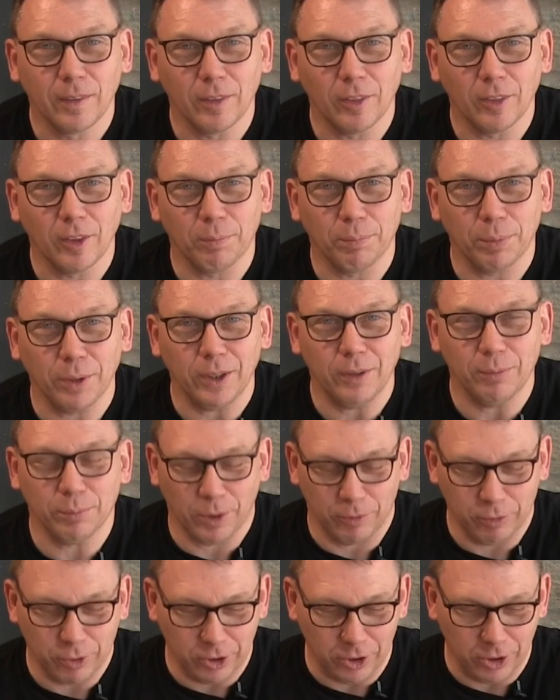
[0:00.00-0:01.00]
the beep.
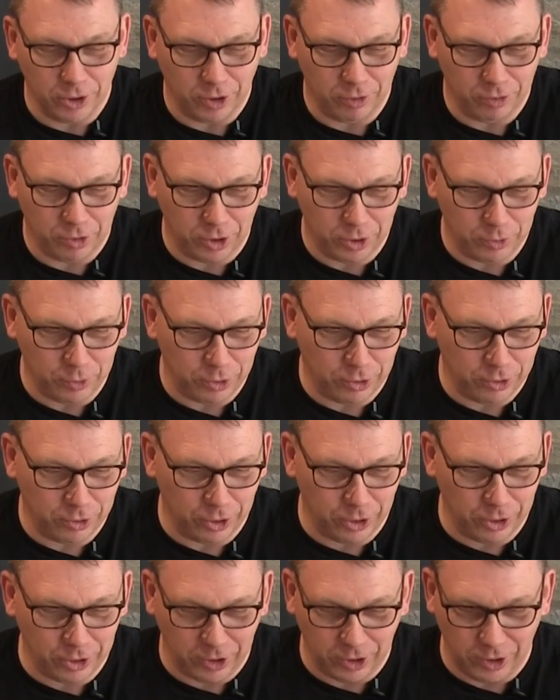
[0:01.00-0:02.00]
I've got a continuous
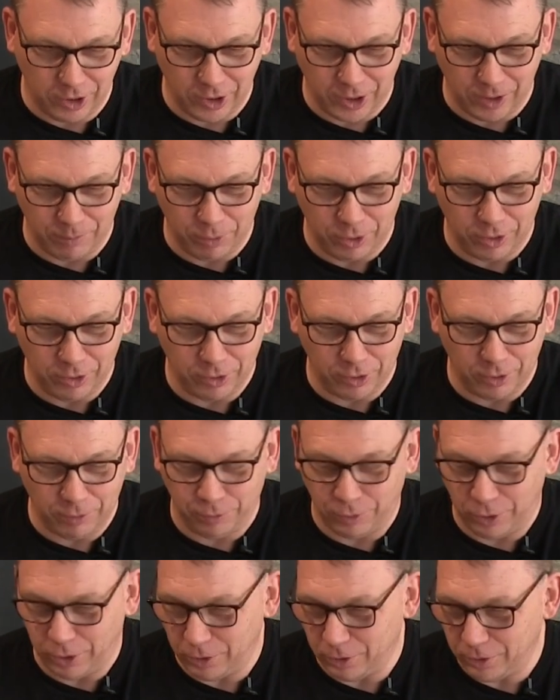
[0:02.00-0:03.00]
circuit, and that means the
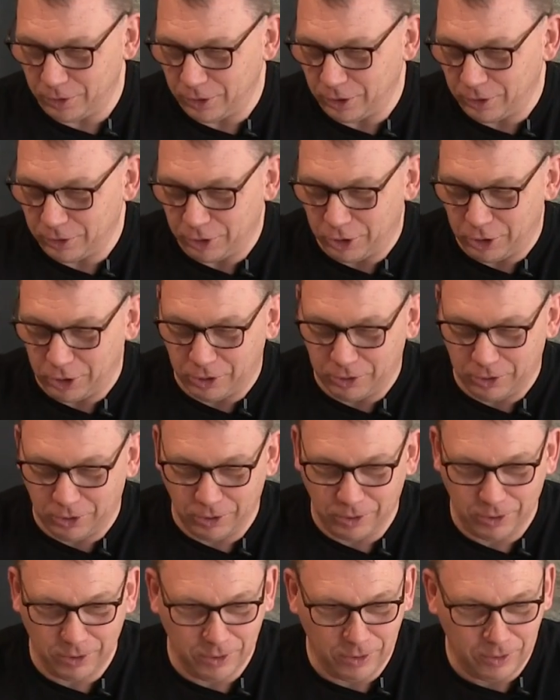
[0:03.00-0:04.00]
fuse is good.
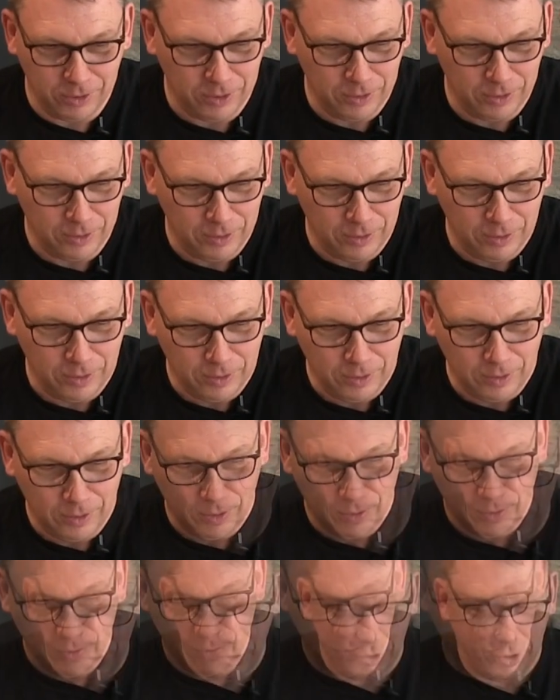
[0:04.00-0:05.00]

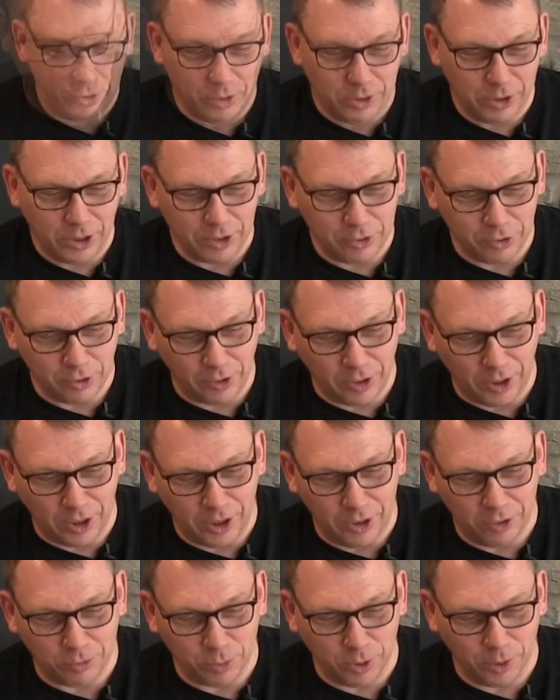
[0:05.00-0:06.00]
So the next
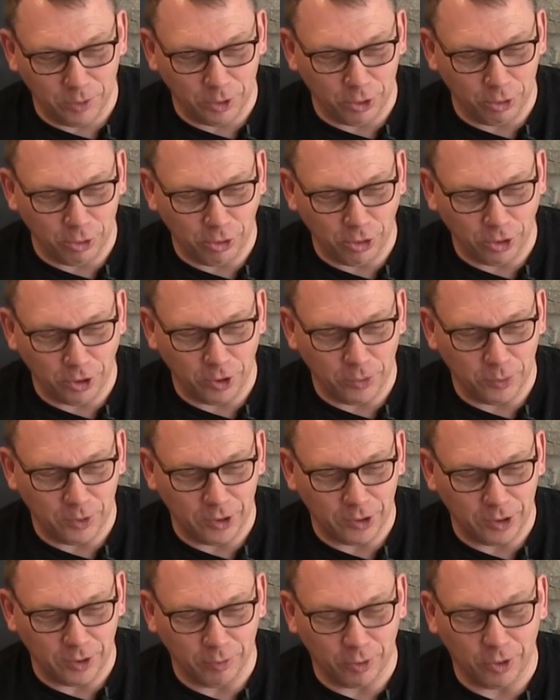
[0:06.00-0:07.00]
stage, what I'm going to show you
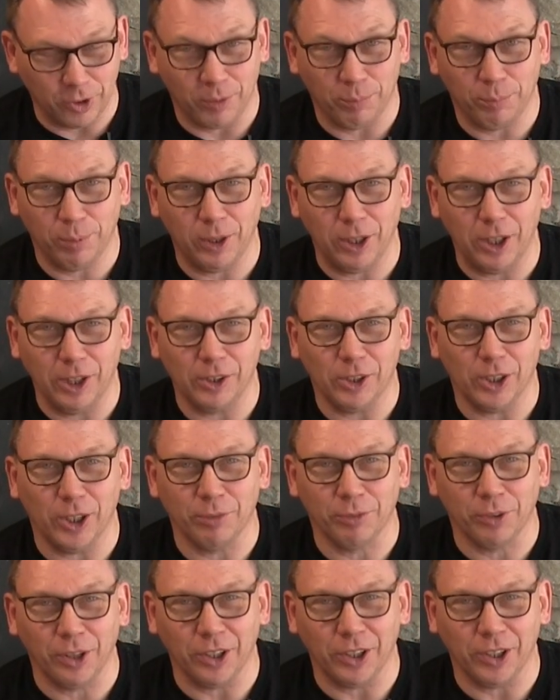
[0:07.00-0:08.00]
is I've got a plug that
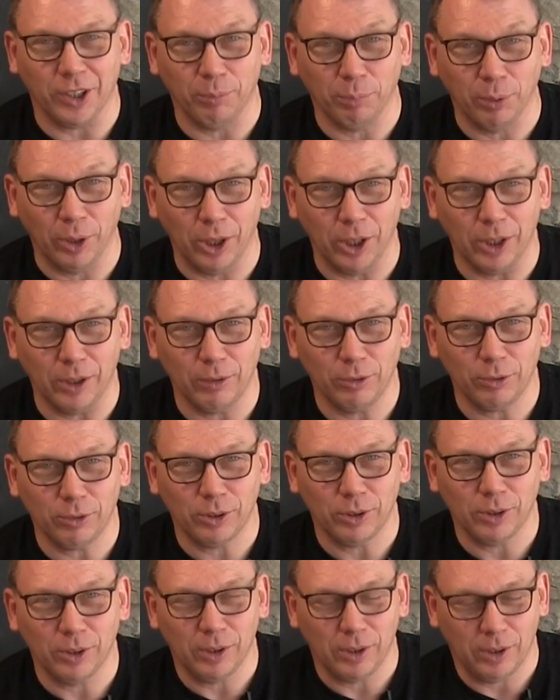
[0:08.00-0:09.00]
I've taken apart.
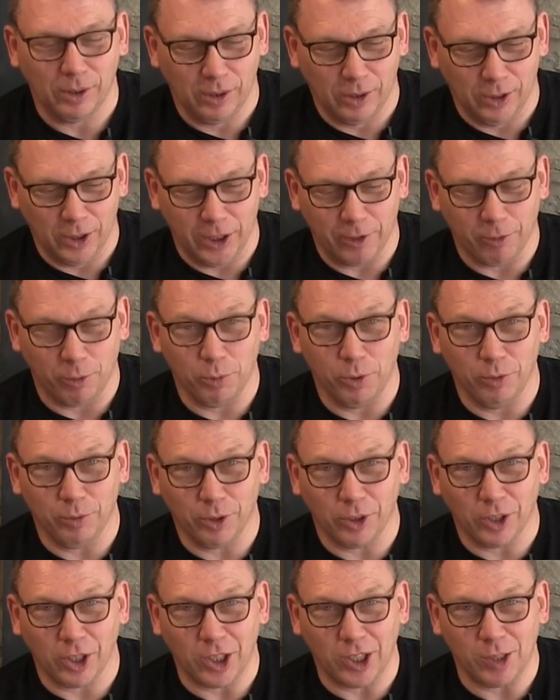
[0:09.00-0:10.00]
I've removed the
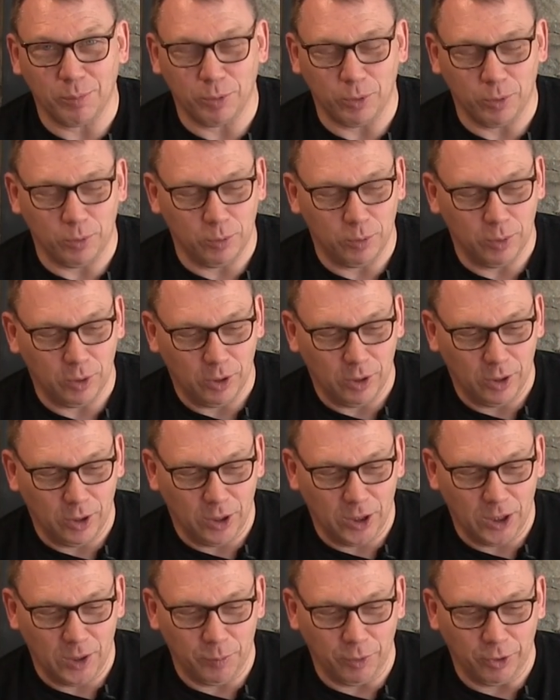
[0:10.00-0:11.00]
cable,
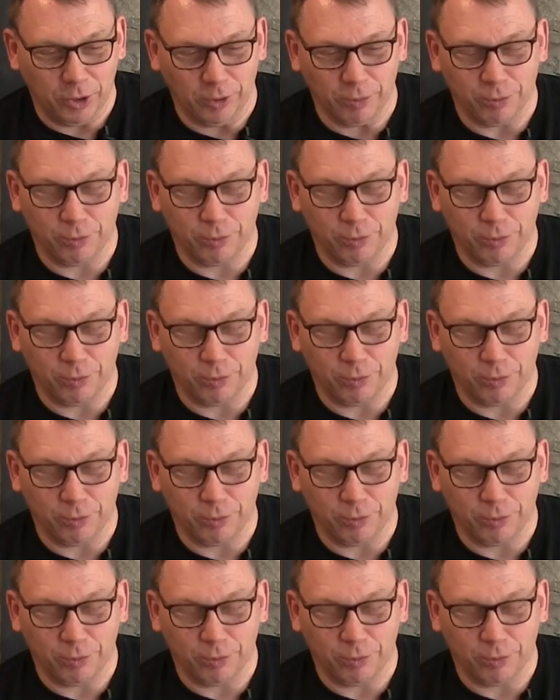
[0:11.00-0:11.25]
and we've got